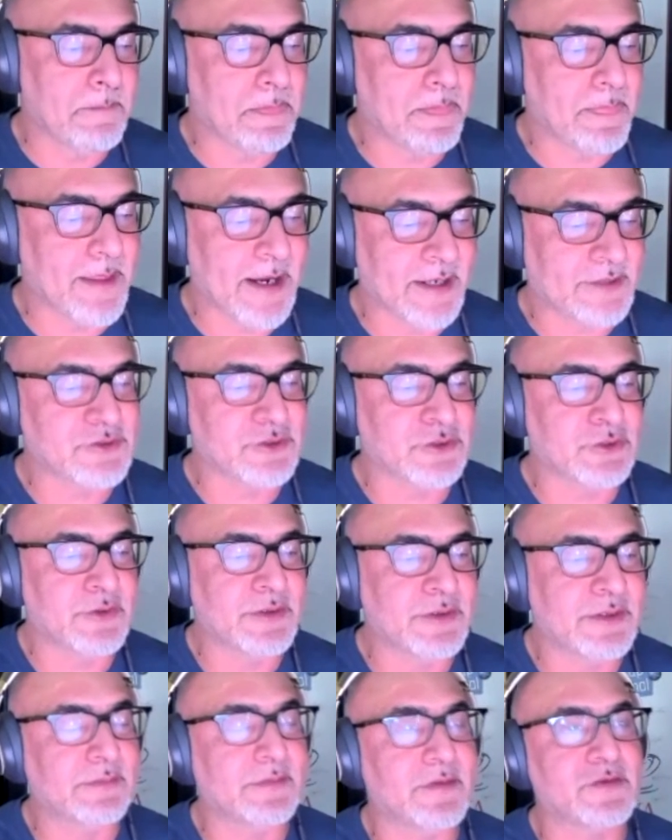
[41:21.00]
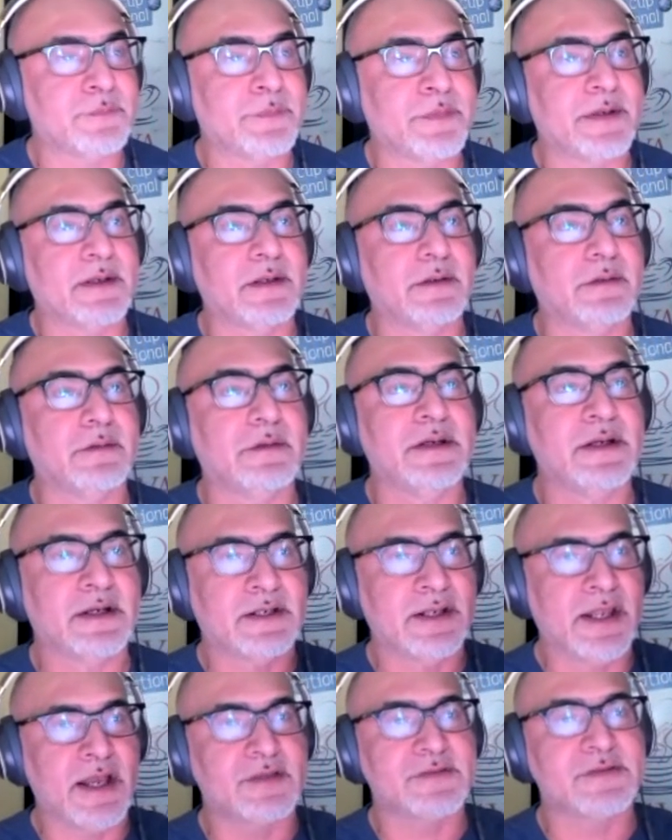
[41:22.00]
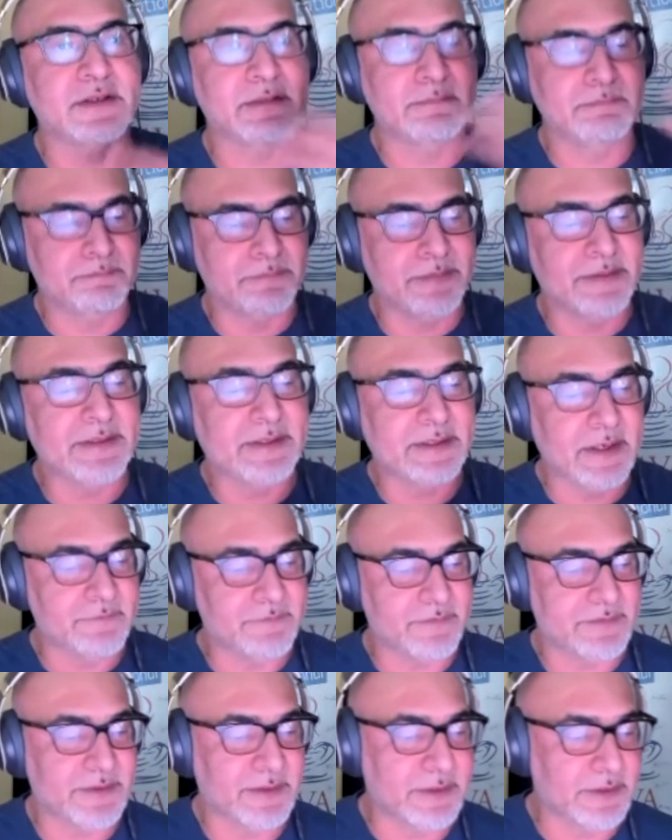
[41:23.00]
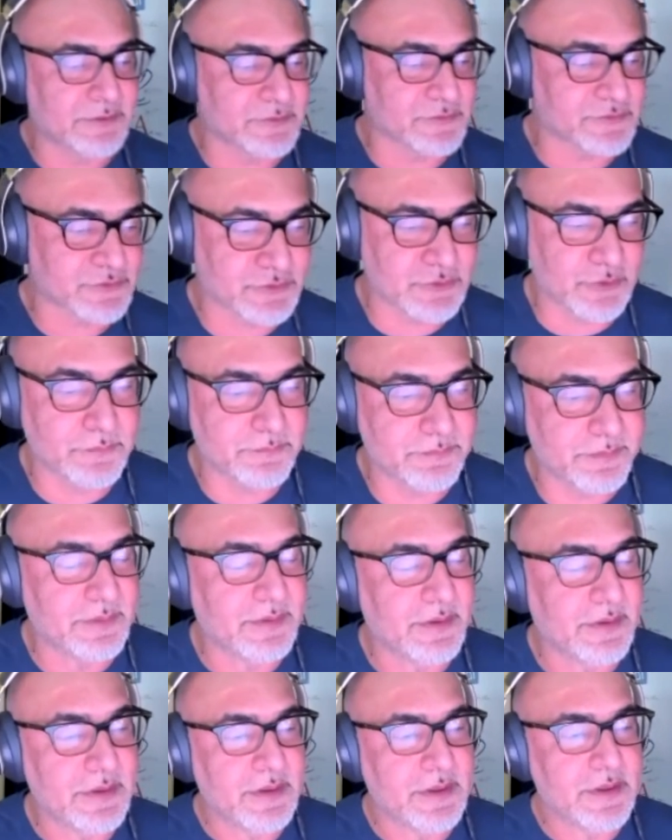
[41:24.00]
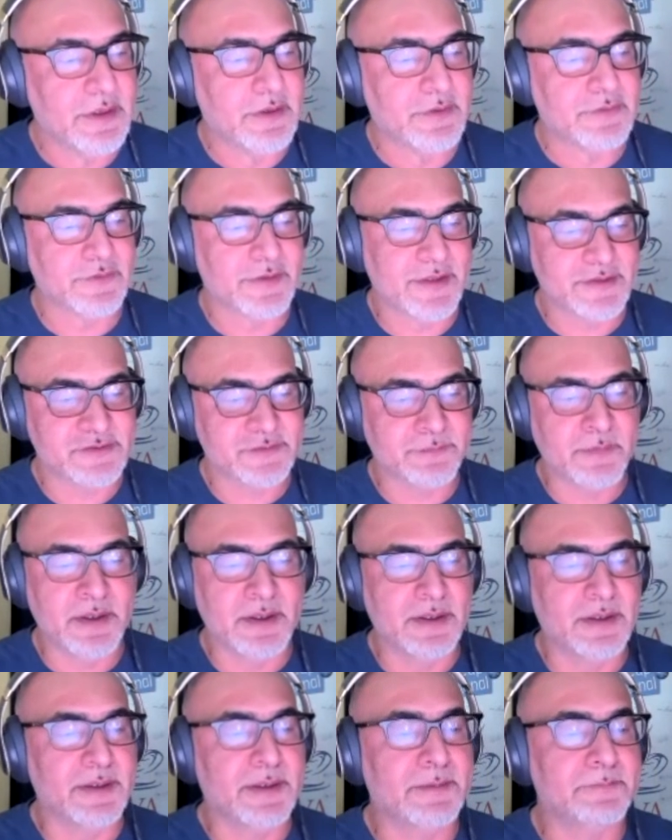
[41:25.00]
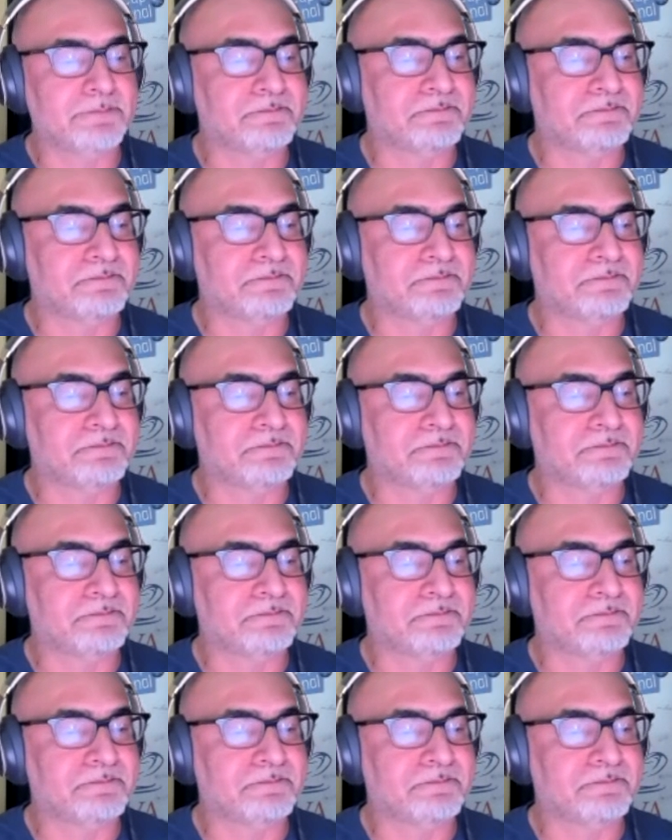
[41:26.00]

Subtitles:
executing this particular class and bringing everything into scope. So that's my.